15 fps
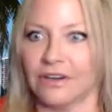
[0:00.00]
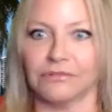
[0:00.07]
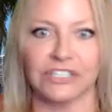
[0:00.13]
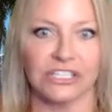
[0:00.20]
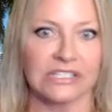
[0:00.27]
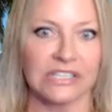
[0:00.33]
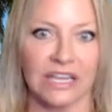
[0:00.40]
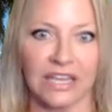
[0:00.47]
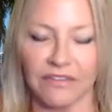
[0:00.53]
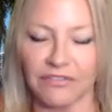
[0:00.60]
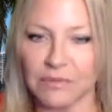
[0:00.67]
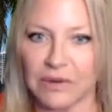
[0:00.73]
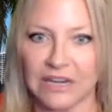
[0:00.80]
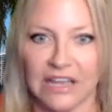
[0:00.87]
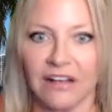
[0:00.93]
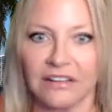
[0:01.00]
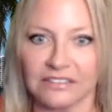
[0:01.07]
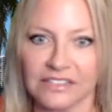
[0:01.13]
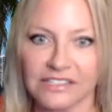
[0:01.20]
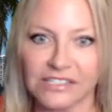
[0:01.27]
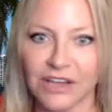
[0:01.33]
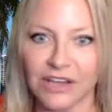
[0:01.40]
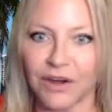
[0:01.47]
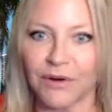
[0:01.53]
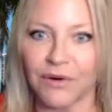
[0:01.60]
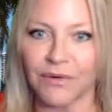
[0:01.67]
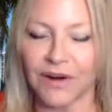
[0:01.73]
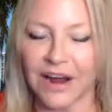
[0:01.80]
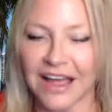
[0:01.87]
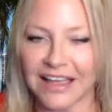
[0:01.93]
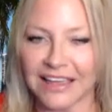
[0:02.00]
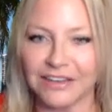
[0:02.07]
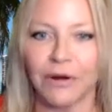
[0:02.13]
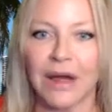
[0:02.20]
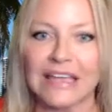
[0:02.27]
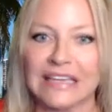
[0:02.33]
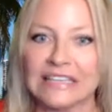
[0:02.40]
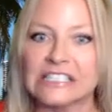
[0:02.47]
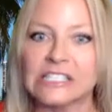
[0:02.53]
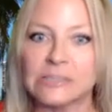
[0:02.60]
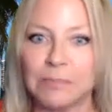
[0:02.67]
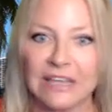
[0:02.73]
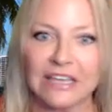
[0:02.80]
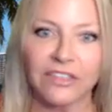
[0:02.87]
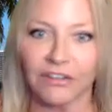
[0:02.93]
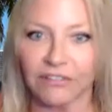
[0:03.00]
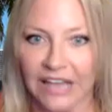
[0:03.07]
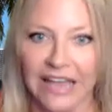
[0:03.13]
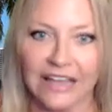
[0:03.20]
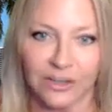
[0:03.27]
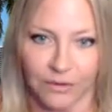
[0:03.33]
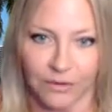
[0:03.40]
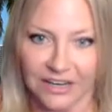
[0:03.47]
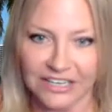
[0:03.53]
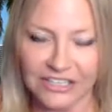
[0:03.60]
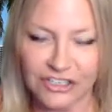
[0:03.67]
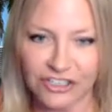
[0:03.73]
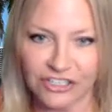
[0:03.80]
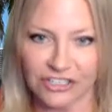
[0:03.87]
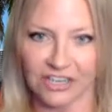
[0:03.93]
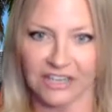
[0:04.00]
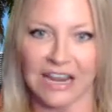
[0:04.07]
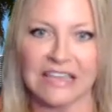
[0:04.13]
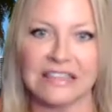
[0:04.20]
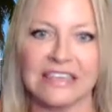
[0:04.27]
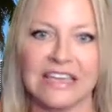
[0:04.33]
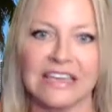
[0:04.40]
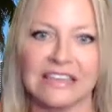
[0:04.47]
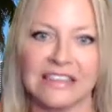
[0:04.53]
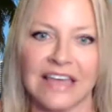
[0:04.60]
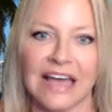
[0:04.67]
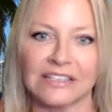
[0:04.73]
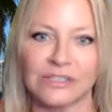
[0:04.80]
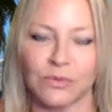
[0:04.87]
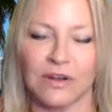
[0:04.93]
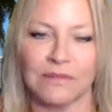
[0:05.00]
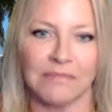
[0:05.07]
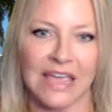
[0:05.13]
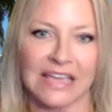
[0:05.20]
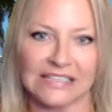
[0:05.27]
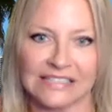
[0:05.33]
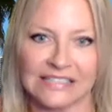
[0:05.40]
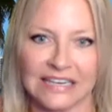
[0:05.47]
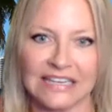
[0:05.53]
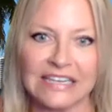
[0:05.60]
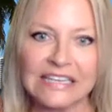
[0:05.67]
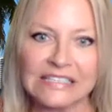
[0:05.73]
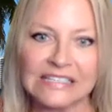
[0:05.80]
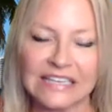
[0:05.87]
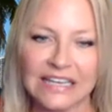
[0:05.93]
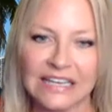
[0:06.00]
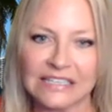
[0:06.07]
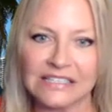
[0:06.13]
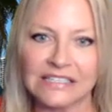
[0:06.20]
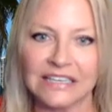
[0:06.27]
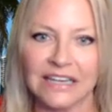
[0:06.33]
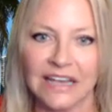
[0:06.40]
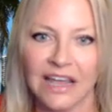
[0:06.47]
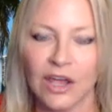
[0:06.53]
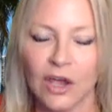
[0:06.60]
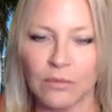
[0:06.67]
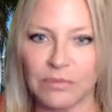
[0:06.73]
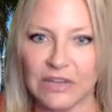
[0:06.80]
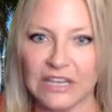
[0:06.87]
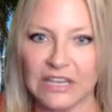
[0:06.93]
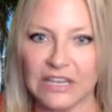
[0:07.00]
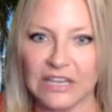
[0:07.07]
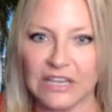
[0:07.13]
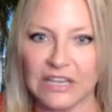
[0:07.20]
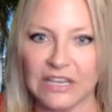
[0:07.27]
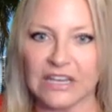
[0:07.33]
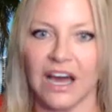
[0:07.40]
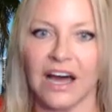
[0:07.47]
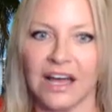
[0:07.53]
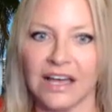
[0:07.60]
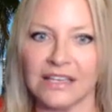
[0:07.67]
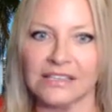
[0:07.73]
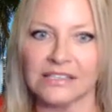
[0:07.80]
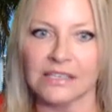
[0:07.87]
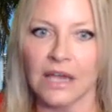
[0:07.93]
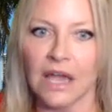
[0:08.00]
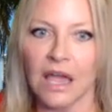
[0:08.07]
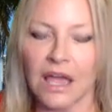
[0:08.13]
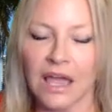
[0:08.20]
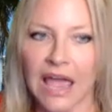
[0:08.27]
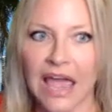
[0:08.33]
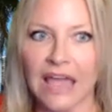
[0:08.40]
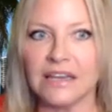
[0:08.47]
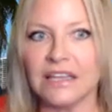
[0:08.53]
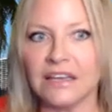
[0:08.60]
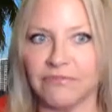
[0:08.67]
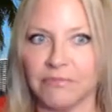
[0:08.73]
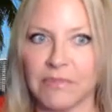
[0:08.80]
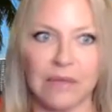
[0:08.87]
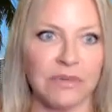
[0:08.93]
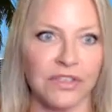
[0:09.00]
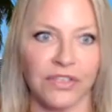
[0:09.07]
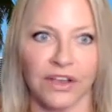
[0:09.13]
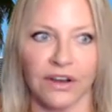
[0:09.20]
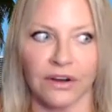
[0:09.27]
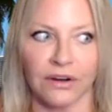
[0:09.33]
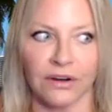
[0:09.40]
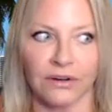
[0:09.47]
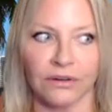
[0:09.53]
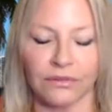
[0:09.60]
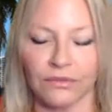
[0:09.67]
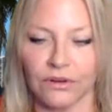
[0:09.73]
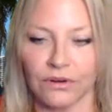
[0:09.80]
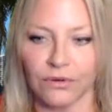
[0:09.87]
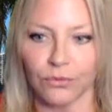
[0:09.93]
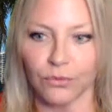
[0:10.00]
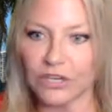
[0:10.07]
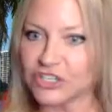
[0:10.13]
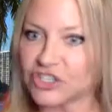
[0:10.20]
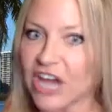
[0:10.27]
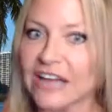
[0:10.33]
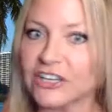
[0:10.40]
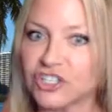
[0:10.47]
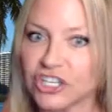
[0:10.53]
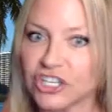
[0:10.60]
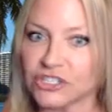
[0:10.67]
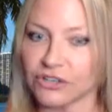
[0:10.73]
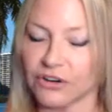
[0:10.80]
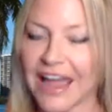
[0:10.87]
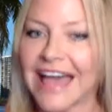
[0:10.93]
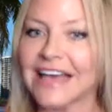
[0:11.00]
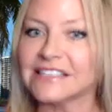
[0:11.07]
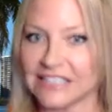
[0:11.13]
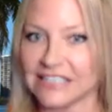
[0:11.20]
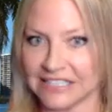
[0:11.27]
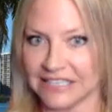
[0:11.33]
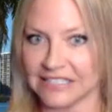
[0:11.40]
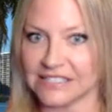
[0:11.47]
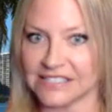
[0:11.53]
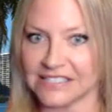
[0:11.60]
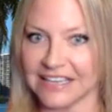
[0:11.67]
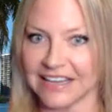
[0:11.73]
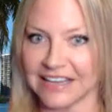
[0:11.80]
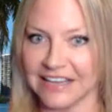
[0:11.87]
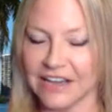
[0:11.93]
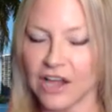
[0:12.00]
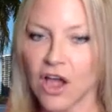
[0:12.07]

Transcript: just like everybody else. So, I can speak their language. And I think that's what makes it easiest because any of maybe their rejections or hesitancy,